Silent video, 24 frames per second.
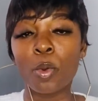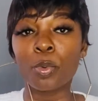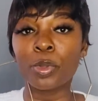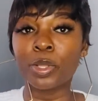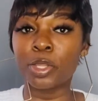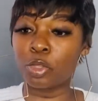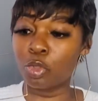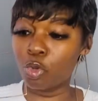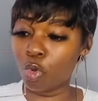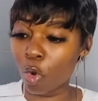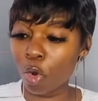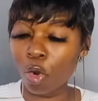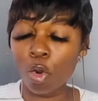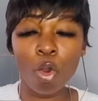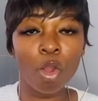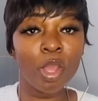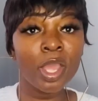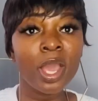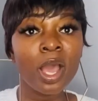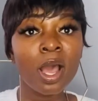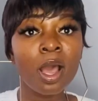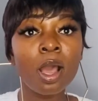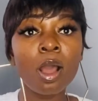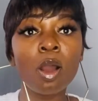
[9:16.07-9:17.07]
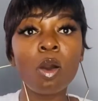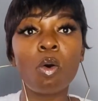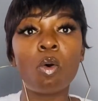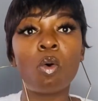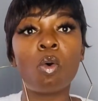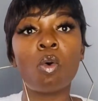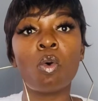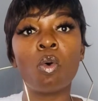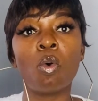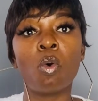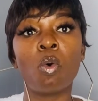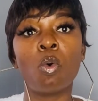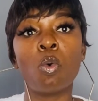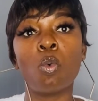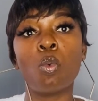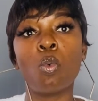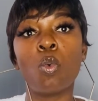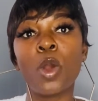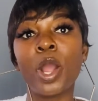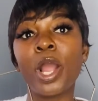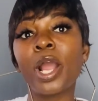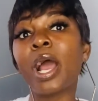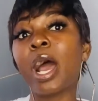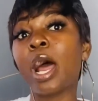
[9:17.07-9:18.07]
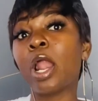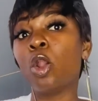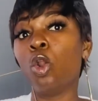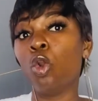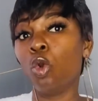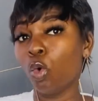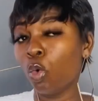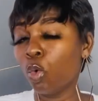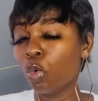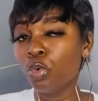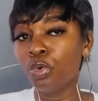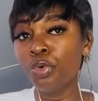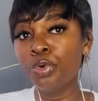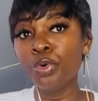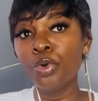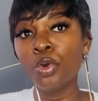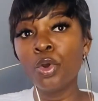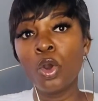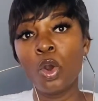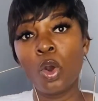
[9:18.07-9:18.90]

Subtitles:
with your lawyer or work alone,